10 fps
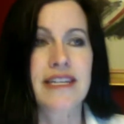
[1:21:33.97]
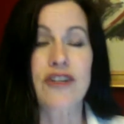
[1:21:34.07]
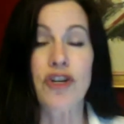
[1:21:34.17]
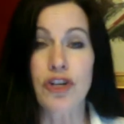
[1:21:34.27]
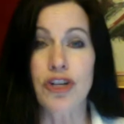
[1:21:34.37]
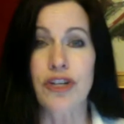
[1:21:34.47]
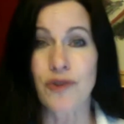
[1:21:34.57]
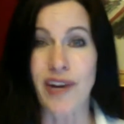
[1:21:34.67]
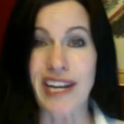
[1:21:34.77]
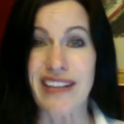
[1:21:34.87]
hurt
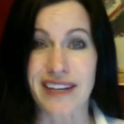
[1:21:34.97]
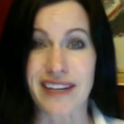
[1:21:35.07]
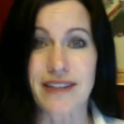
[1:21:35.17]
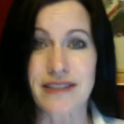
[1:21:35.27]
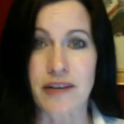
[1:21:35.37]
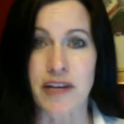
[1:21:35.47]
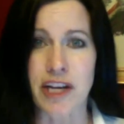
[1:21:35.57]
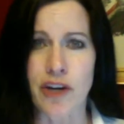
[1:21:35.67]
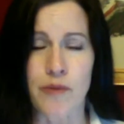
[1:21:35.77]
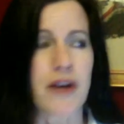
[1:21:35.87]
greatly because I would
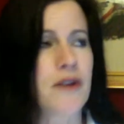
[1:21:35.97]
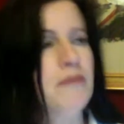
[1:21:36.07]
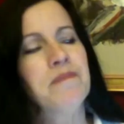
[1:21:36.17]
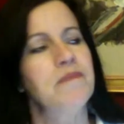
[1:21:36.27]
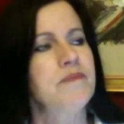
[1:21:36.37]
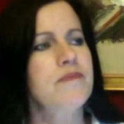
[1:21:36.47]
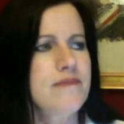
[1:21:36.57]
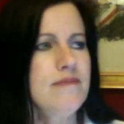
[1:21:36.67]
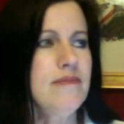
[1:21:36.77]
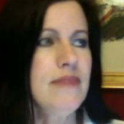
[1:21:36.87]
hear about them.
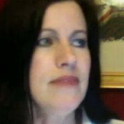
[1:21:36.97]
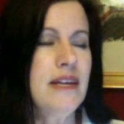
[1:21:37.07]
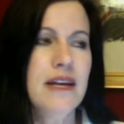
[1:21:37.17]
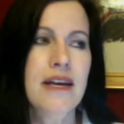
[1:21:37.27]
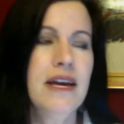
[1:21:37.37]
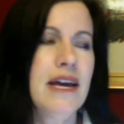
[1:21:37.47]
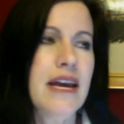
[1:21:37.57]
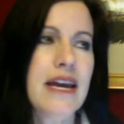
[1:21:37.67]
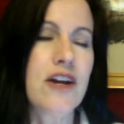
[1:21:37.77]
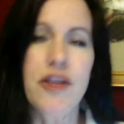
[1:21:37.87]

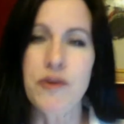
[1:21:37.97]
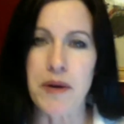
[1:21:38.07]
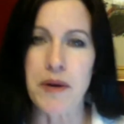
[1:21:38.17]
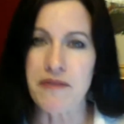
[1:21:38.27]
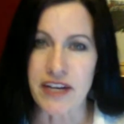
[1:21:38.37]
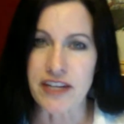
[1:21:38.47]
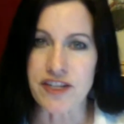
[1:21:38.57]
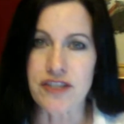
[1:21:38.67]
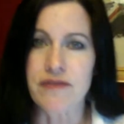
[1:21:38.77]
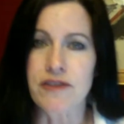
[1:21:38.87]
And all the
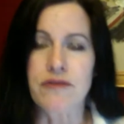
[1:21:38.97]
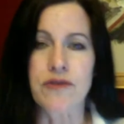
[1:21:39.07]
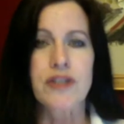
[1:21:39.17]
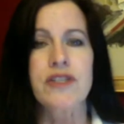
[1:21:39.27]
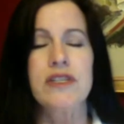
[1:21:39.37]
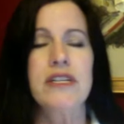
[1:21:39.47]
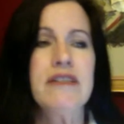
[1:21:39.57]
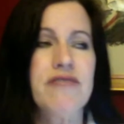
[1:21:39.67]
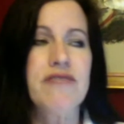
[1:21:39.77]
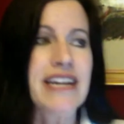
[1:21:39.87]
ramifications of the divorce,
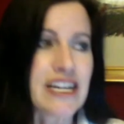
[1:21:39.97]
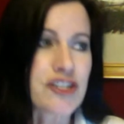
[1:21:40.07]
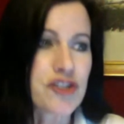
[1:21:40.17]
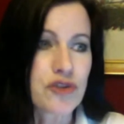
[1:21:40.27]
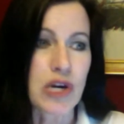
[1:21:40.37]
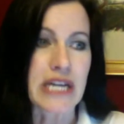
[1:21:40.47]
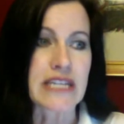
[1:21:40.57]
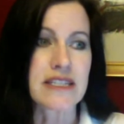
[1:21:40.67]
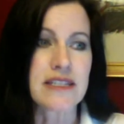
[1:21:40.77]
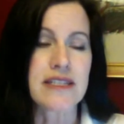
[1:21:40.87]
financial
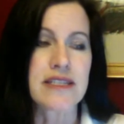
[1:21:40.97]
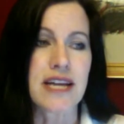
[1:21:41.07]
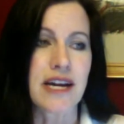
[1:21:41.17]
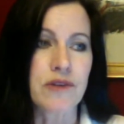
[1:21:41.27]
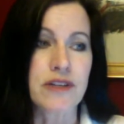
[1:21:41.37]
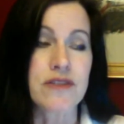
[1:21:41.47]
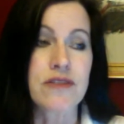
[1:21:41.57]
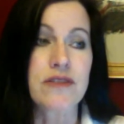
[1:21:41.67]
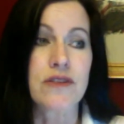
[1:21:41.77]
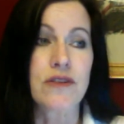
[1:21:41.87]
crisis that
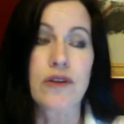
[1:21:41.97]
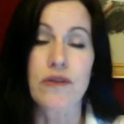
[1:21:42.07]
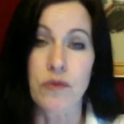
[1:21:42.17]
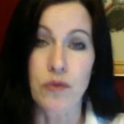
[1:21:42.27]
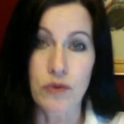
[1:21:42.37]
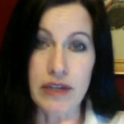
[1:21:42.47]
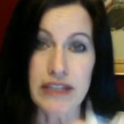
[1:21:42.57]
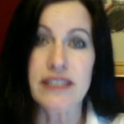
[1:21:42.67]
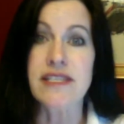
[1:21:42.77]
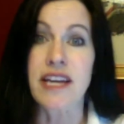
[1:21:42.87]
was
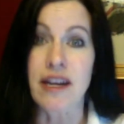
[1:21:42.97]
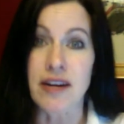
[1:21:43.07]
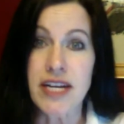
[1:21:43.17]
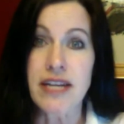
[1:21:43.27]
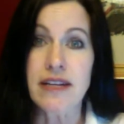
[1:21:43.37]
really scary.